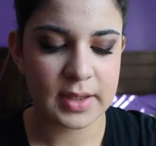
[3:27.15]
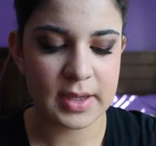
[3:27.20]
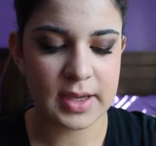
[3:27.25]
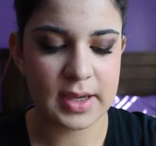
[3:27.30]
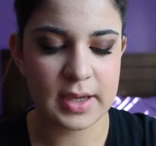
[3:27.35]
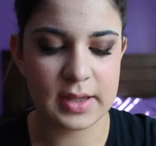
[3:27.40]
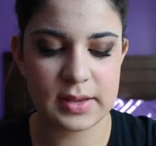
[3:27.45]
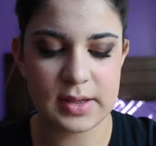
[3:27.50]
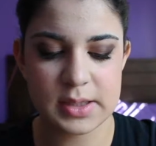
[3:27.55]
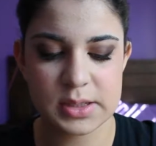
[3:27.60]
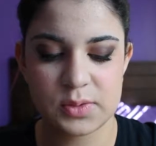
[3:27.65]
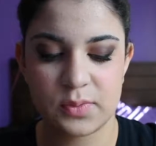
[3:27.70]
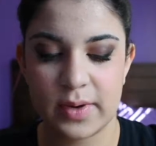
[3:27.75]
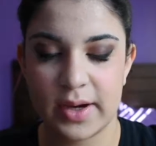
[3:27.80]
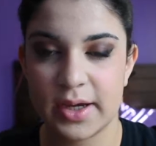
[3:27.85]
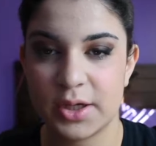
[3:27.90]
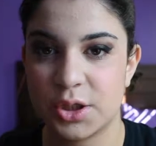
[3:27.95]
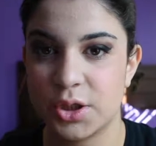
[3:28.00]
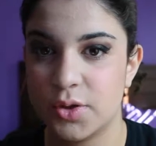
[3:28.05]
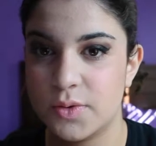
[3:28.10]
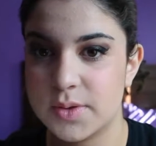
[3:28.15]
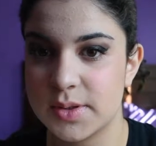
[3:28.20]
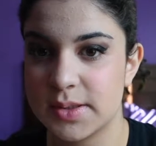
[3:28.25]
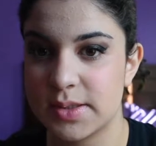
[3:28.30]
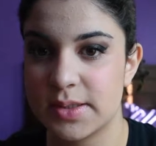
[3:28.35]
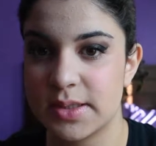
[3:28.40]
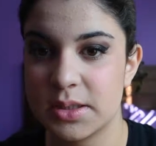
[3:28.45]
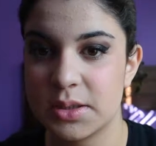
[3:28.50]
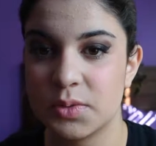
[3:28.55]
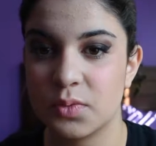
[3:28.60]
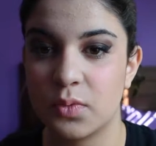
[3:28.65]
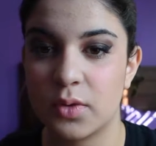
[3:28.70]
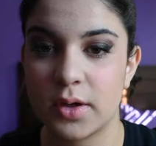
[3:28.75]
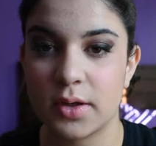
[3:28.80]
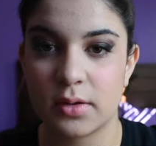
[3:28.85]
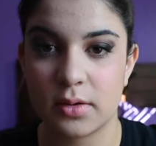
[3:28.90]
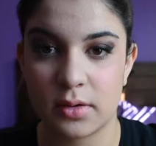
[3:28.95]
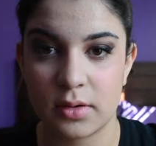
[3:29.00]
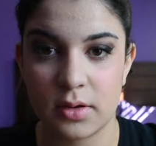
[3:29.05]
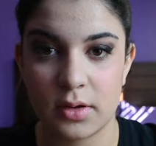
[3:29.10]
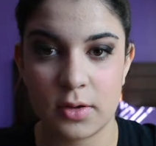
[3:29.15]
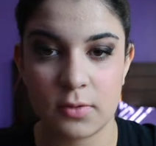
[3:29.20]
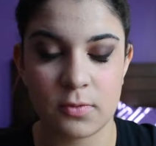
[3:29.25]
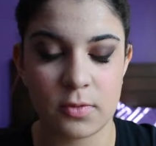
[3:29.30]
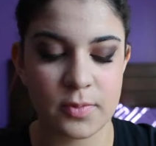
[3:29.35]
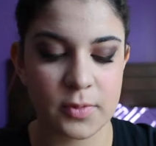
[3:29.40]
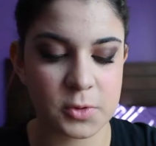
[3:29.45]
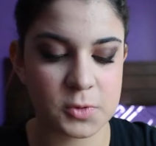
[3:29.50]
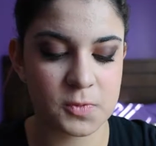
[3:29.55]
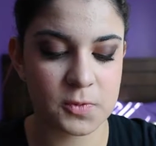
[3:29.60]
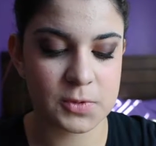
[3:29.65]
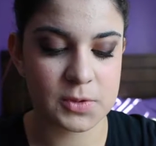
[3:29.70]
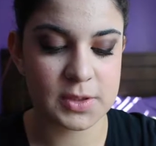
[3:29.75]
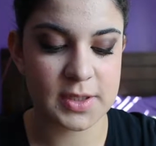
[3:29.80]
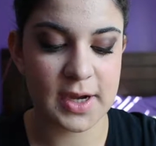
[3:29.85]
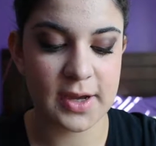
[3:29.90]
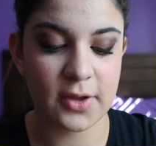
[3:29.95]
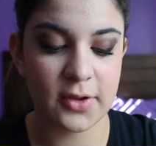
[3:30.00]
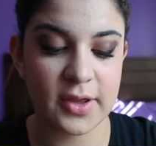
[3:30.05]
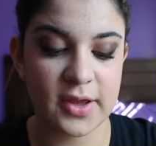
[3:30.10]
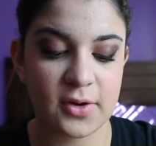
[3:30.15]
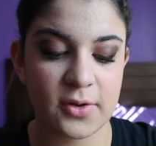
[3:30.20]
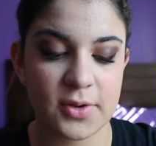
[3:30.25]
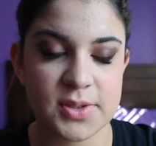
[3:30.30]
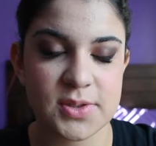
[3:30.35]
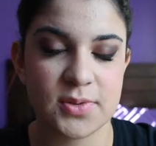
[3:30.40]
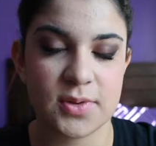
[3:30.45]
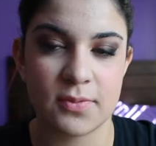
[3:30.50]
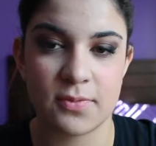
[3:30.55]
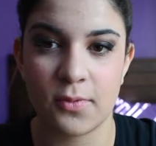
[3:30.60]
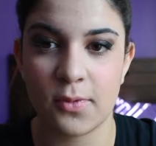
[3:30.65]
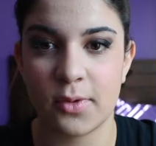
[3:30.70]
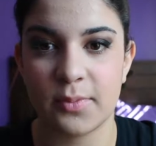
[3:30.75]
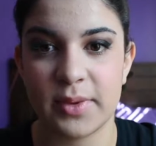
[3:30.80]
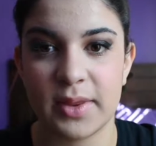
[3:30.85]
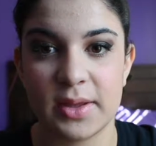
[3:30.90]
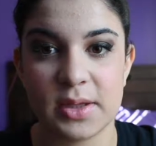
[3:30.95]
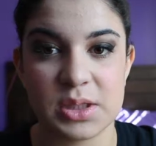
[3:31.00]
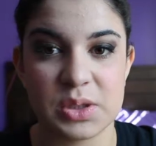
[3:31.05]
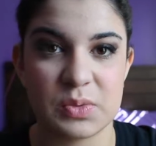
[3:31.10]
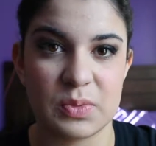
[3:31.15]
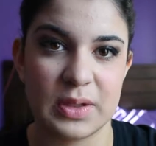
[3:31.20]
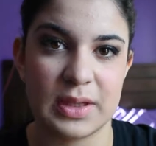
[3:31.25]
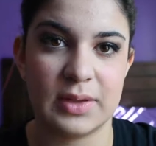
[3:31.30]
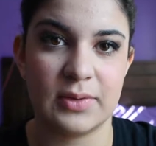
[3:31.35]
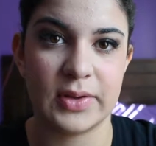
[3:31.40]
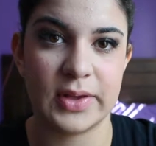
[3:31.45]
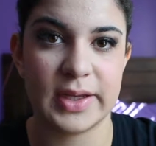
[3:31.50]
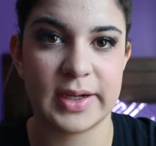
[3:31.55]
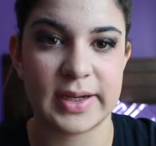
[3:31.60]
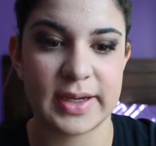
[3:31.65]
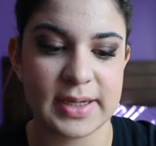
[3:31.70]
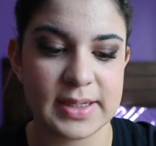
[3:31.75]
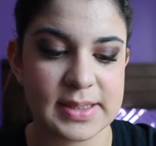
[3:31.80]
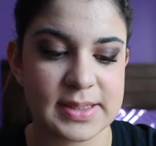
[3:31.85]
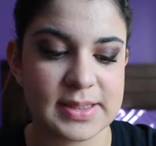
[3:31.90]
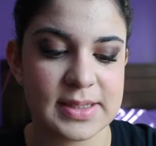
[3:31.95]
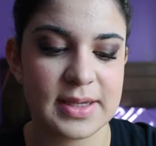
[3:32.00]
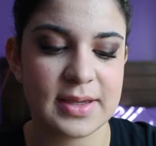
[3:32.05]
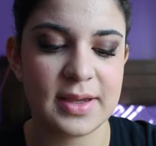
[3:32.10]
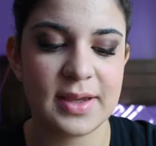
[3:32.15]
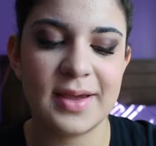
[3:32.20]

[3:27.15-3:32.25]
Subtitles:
And that's why I chose this one for most versatile, and also the formula is really, really nice.